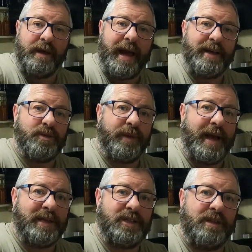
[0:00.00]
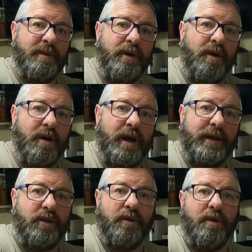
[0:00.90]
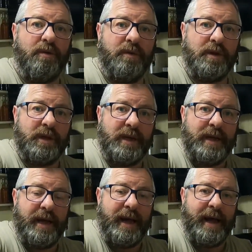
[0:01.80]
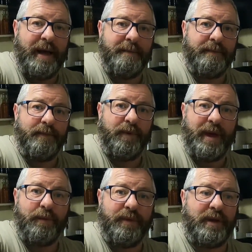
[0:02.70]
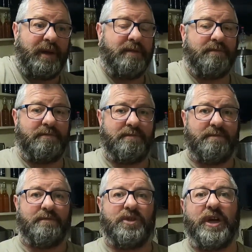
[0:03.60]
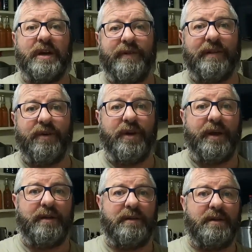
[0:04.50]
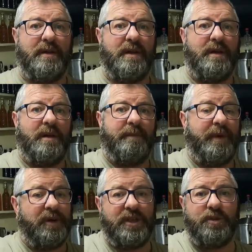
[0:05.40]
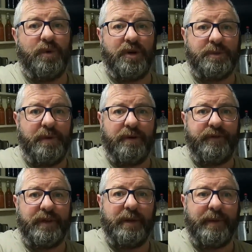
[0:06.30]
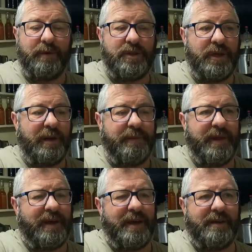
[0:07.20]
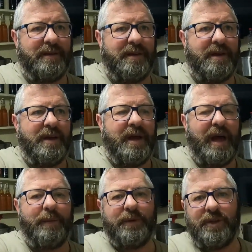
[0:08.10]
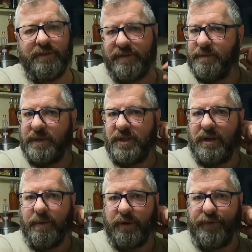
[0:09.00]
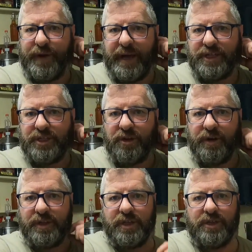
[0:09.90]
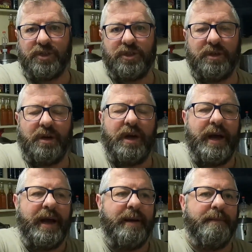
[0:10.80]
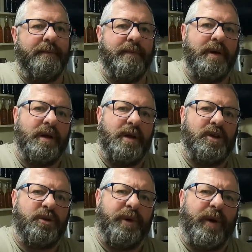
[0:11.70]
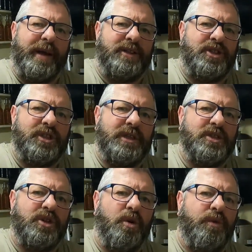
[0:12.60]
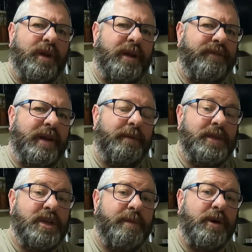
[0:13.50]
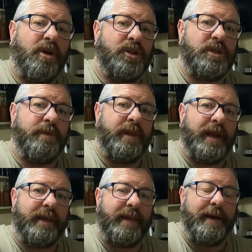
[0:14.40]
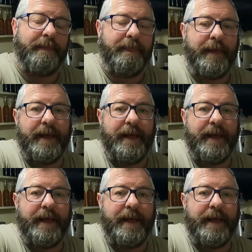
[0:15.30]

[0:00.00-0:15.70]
kegs with gas in them or not? I don't know. Without the check valve on it, because this works perfectly without it. I'm thinking, I wonder if somebody's done a modification on it as such. So it'd be quite interesting to know, really, if anybody's come across something like that.